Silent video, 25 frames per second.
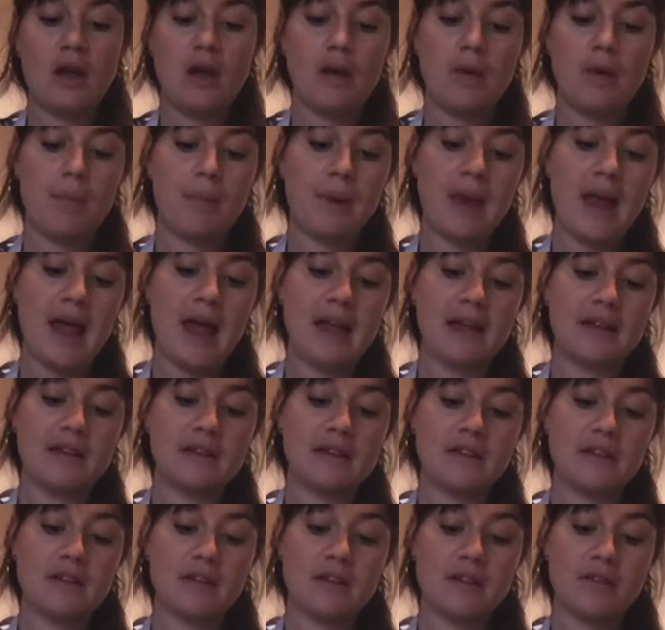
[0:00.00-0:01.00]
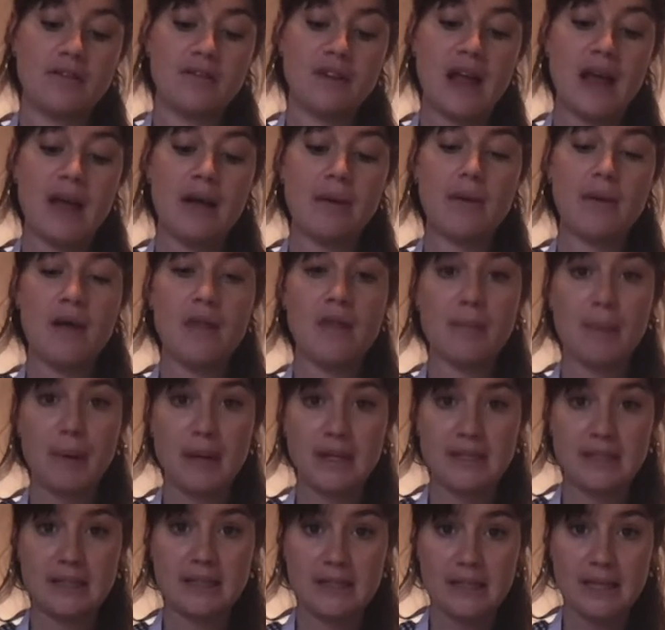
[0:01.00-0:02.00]
blend the flour and the
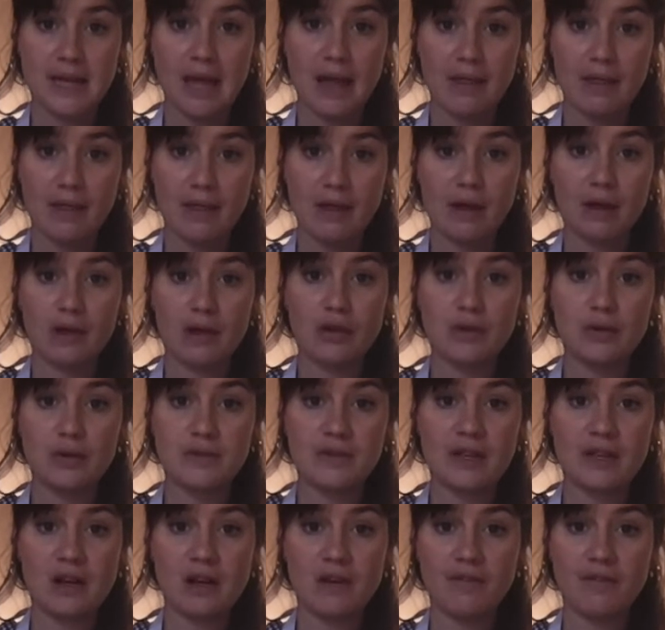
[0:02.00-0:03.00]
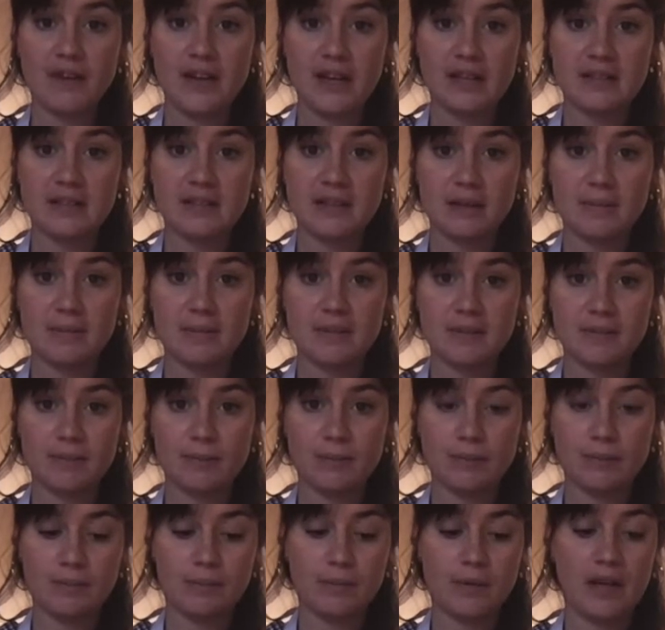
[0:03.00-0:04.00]
butter together using our fingertips,
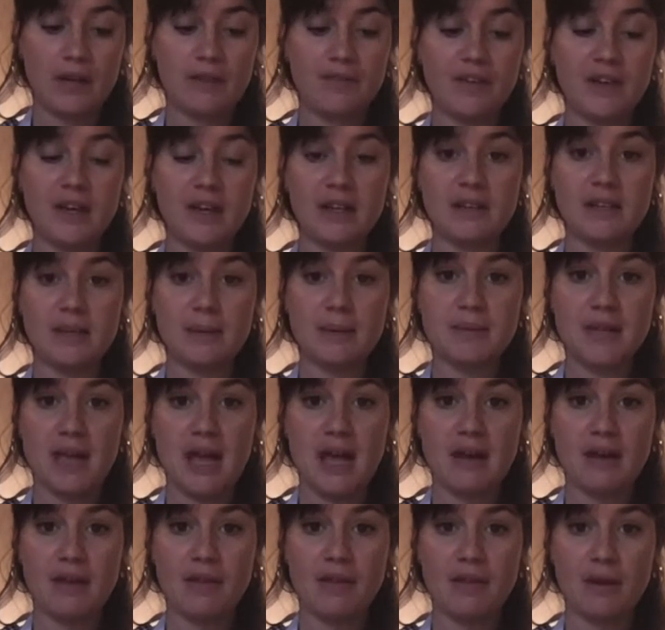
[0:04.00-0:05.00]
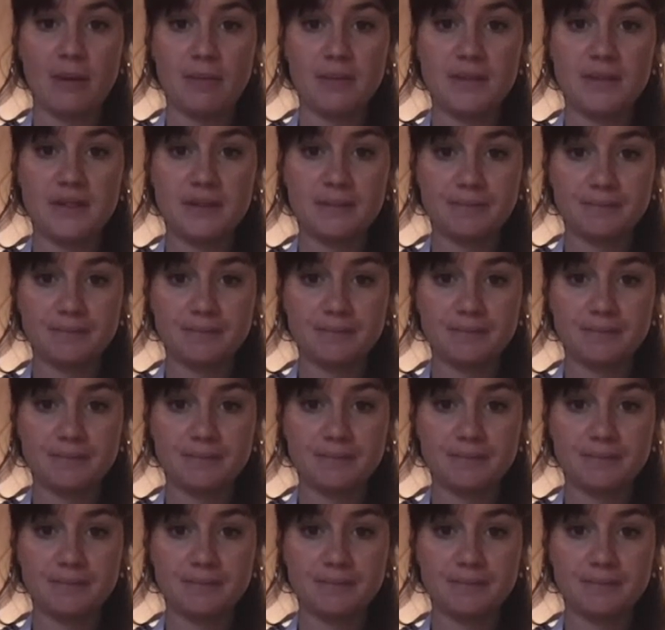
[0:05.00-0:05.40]
well, our fingertips and our thumbs.